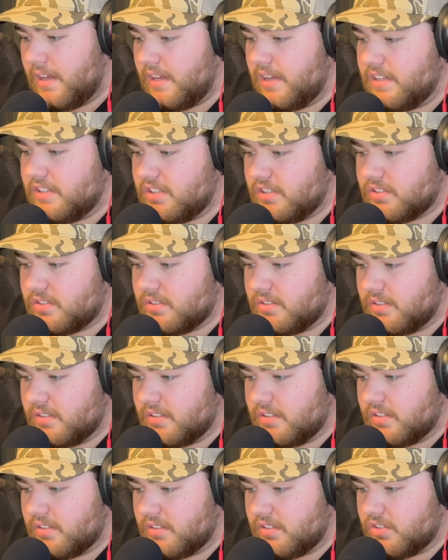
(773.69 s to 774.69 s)
It's just
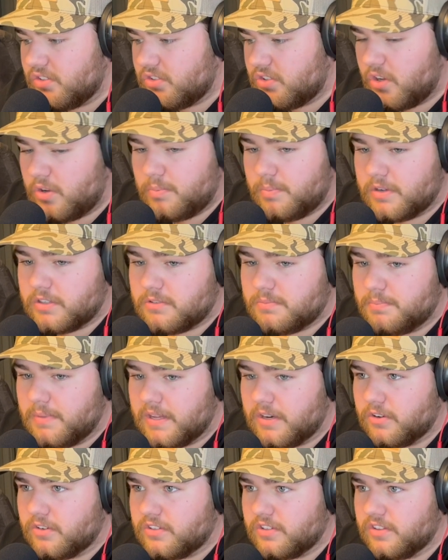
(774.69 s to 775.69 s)
so much
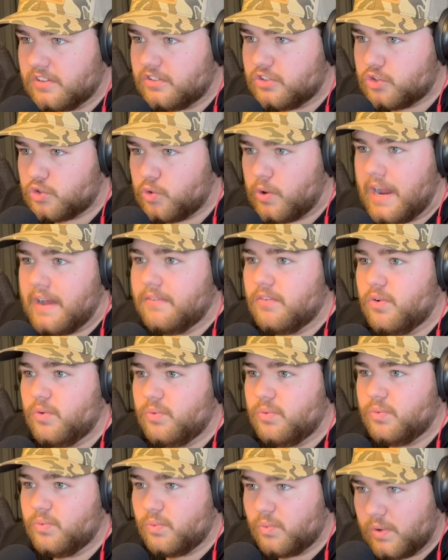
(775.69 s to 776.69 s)
better to travel
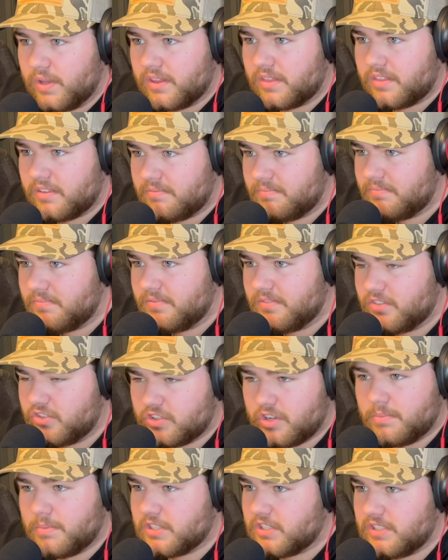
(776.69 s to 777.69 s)
with.
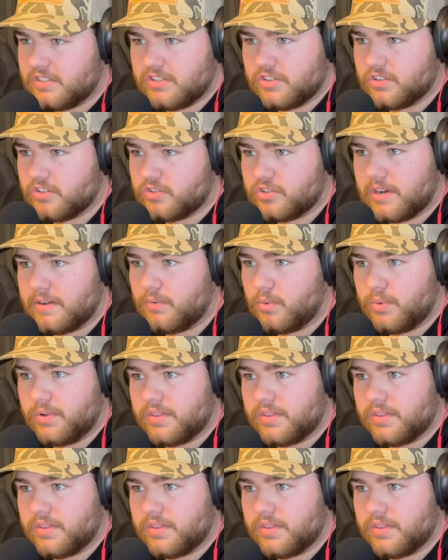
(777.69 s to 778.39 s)
So much easier to travel with.